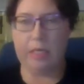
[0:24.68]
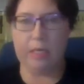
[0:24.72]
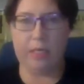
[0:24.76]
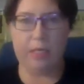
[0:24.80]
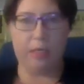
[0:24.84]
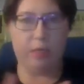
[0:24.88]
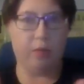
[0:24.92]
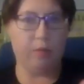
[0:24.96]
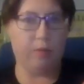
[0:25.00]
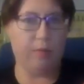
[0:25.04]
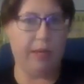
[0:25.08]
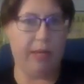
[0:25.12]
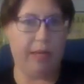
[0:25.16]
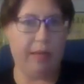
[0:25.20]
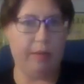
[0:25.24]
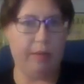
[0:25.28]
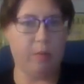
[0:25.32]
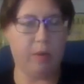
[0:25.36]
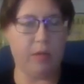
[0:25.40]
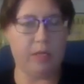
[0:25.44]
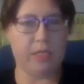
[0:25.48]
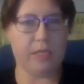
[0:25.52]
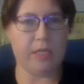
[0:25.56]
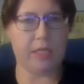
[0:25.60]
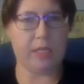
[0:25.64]
You may
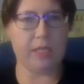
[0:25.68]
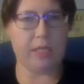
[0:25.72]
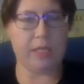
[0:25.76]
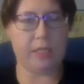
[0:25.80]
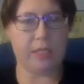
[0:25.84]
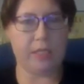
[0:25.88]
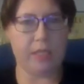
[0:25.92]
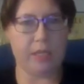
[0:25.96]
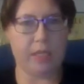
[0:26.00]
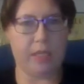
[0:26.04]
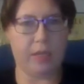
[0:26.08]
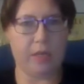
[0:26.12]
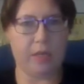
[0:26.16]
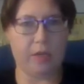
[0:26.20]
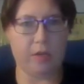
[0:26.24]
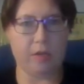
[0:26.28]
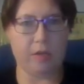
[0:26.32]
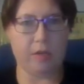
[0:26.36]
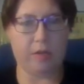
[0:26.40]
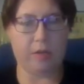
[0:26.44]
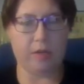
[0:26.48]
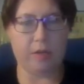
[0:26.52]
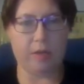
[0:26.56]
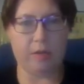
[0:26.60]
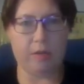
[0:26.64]
want to
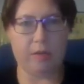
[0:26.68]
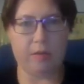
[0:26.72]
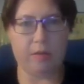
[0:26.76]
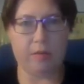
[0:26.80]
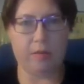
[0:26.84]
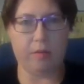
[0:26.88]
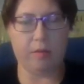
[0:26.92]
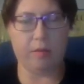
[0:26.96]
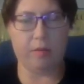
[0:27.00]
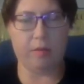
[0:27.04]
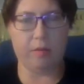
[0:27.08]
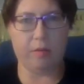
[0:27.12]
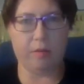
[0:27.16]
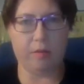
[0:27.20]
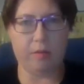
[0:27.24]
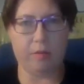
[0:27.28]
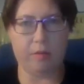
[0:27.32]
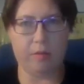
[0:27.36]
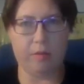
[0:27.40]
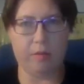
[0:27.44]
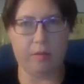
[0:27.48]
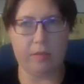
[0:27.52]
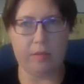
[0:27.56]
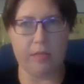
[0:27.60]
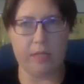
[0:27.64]
consider
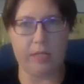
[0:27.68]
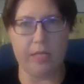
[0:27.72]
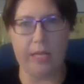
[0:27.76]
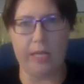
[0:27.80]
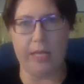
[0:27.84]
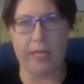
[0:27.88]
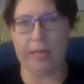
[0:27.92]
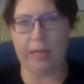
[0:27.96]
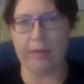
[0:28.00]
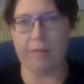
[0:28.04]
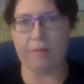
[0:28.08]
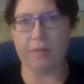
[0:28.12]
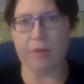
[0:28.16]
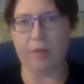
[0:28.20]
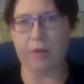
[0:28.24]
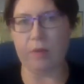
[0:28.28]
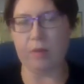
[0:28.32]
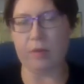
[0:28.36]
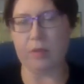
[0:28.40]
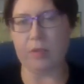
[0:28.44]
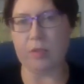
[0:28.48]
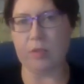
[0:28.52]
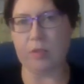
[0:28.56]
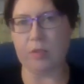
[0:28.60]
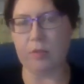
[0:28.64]
seeing if
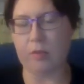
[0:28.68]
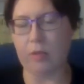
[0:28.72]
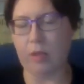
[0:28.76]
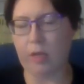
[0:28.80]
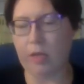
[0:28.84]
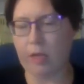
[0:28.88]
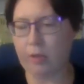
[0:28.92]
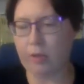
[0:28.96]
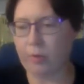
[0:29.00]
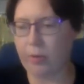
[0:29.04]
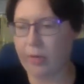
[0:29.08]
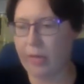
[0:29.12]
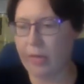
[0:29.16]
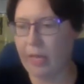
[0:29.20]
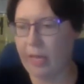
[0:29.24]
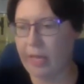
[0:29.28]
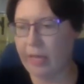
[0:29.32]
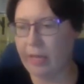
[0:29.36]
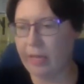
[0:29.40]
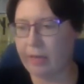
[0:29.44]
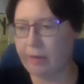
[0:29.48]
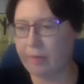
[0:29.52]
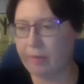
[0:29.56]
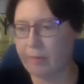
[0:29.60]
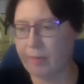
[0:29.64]
you can do laundry
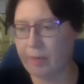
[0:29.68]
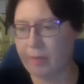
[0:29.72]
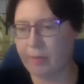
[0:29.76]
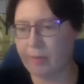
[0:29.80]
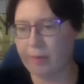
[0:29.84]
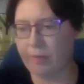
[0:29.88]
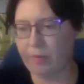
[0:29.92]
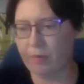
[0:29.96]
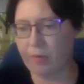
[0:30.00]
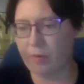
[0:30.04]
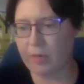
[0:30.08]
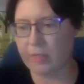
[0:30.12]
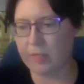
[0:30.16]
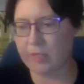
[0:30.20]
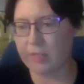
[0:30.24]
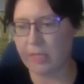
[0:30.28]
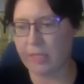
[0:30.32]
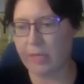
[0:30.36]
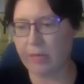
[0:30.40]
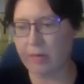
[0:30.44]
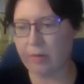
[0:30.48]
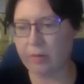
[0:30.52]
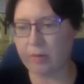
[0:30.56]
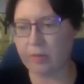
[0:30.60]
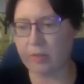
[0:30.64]
at maybe a friend's
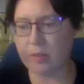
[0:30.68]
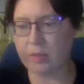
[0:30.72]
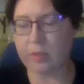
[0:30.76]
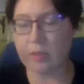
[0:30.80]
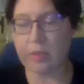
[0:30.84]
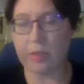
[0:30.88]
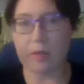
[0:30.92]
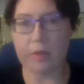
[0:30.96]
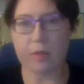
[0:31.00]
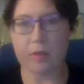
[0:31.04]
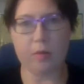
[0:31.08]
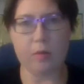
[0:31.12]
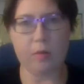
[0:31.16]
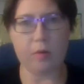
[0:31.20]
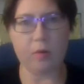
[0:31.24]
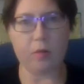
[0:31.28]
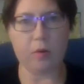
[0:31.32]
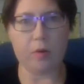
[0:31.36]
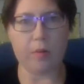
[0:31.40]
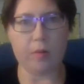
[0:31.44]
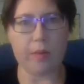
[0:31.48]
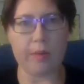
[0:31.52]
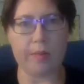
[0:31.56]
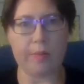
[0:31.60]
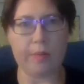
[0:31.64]
house,
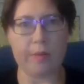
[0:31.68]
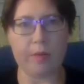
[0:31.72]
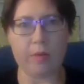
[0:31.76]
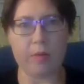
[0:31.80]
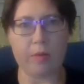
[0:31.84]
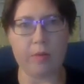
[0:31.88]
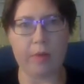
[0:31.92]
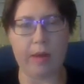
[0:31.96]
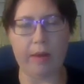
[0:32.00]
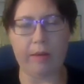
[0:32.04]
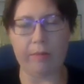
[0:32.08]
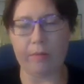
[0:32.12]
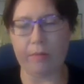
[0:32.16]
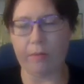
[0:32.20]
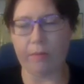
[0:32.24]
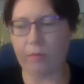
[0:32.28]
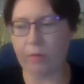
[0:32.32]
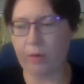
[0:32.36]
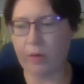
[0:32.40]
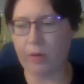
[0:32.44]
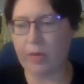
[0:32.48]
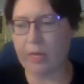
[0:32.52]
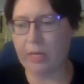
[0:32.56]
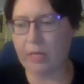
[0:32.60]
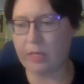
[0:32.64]
or maybe you have a
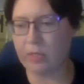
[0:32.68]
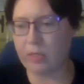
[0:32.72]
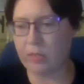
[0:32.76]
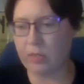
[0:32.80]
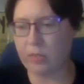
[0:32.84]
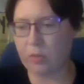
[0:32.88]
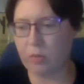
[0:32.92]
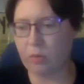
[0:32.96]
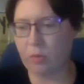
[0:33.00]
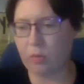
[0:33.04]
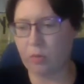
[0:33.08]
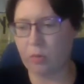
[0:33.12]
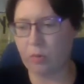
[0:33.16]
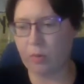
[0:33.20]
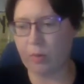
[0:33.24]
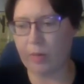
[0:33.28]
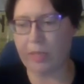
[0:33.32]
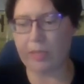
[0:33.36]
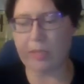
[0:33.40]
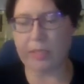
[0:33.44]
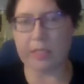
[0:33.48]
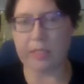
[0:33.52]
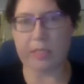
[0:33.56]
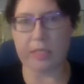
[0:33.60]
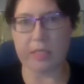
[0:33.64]
friend or
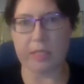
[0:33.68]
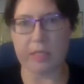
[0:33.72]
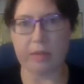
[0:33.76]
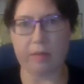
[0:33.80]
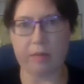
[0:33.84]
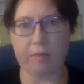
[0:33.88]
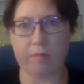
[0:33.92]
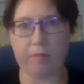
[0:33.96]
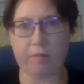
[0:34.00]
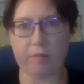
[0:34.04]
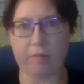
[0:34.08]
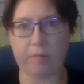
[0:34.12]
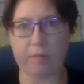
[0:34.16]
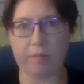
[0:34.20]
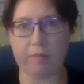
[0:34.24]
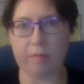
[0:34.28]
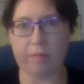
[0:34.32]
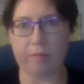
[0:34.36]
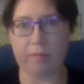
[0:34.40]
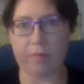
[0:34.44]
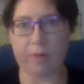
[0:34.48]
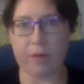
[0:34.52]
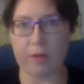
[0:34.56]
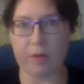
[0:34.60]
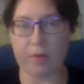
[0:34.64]
relative
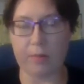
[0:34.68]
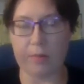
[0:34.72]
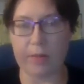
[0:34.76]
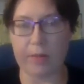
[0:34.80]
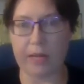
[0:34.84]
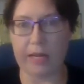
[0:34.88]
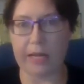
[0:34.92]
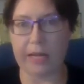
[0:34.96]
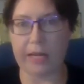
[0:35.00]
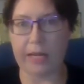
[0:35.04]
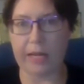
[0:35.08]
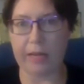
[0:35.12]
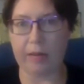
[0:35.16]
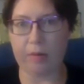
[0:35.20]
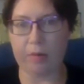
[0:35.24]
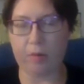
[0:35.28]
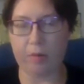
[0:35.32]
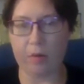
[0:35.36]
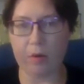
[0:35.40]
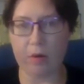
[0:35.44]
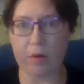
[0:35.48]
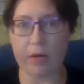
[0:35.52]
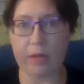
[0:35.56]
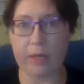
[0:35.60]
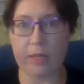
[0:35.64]
nearby,
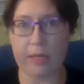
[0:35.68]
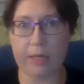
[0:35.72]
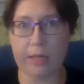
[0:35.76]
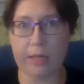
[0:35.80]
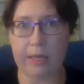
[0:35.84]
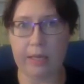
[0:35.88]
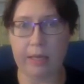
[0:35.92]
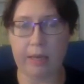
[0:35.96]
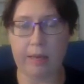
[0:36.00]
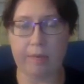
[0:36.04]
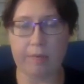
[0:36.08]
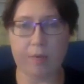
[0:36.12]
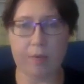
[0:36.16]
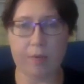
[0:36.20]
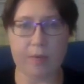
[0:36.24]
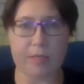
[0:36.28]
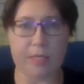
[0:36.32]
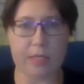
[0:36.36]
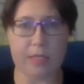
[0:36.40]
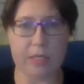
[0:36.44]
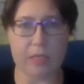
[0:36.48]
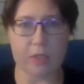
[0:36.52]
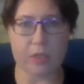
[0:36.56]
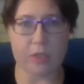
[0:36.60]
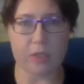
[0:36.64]
or if you
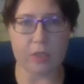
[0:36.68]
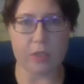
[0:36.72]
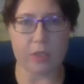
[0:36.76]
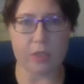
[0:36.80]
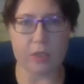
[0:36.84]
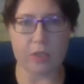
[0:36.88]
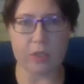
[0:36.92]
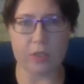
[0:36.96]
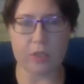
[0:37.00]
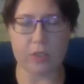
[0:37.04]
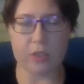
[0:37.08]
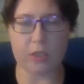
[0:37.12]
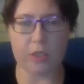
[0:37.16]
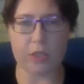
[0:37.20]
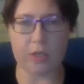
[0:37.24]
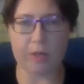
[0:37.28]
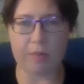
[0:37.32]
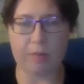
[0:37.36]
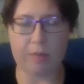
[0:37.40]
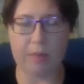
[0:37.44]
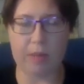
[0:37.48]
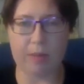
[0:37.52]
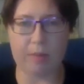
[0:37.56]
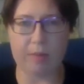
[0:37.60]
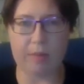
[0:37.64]
attend a church,
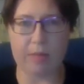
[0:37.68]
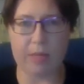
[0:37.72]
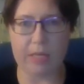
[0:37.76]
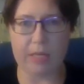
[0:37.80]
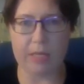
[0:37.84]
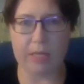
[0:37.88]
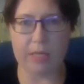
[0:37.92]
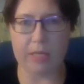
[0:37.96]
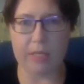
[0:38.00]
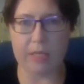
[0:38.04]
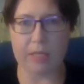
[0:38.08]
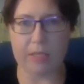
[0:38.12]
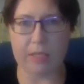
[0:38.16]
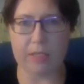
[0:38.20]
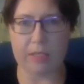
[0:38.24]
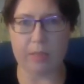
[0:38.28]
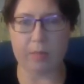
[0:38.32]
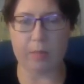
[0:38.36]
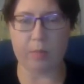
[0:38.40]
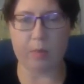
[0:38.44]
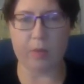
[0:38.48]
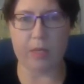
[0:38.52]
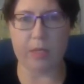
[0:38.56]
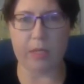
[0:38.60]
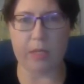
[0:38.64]
maybe
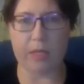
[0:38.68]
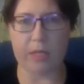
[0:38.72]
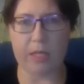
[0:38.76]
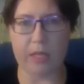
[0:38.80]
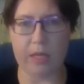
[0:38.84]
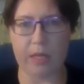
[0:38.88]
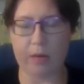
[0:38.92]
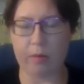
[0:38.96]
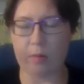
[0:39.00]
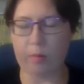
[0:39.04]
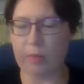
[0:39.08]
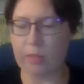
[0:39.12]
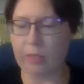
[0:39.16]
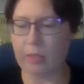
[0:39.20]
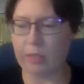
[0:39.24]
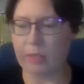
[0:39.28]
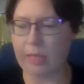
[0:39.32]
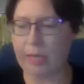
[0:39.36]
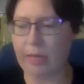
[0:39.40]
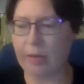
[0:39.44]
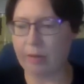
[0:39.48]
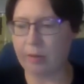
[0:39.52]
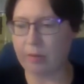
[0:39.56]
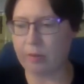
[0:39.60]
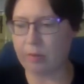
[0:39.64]
someone there would
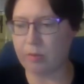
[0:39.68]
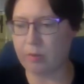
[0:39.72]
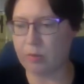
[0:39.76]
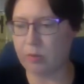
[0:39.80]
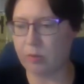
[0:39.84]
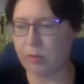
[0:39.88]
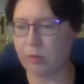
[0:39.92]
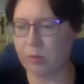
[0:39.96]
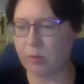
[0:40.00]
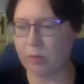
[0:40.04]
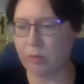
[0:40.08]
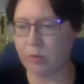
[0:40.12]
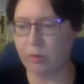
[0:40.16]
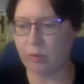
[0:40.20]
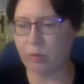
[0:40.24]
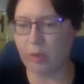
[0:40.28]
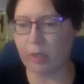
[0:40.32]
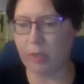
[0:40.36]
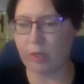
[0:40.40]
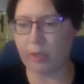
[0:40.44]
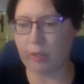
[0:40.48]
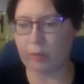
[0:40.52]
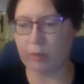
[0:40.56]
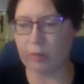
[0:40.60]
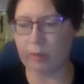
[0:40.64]
allow you to do
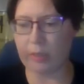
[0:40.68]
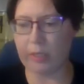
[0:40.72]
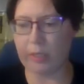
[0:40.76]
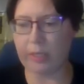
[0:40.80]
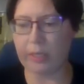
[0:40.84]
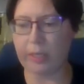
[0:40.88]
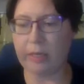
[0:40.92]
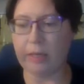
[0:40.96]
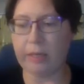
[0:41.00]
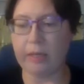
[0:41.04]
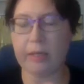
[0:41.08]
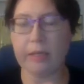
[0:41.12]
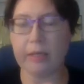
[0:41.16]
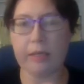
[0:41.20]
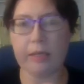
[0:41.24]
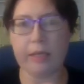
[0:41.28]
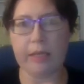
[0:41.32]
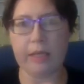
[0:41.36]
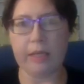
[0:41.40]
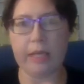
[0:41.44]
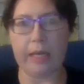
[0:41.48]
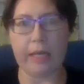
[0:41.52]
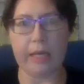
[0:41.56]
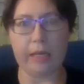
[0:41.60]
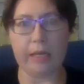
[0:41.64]
laundry
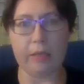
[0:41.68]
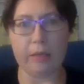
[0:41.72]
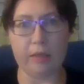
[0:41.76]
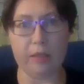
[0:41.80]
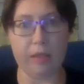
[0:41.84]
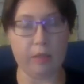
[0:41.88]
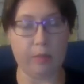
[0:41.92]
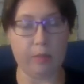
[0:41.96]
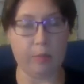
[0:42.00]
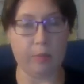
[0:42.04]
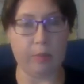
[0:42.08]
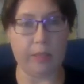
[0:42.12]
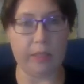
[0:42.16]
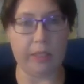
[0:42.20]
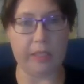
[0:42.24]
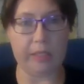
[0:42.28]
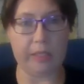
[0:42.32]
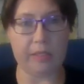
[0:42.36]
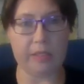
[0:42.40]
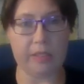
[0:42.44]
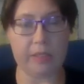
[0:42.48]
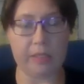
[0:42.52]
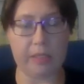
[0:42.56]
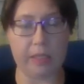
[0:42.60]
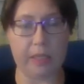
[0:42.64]
at their
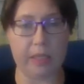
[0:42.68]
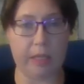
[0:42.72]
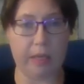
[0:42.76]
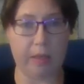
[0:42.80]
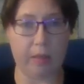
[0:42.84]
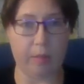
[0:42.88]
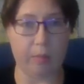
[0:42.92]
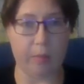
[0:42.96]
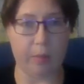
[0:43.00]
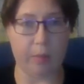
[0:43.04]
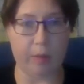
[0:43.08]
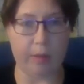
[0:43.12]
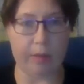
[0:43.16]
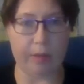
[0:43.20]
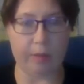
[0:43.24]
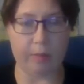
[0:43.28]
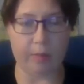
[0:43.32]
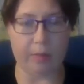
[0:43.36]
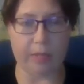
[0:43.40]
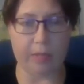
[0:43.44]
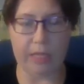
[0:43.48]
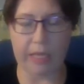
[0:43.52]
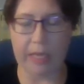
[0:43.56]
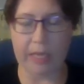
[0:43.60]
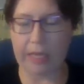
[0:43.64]
place and help you
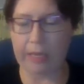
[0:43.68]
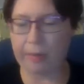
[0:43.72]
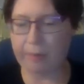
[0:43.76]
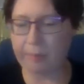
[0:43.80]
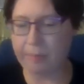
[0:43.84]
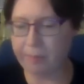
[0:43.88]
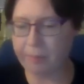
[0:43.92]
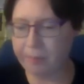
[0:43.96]
out with that.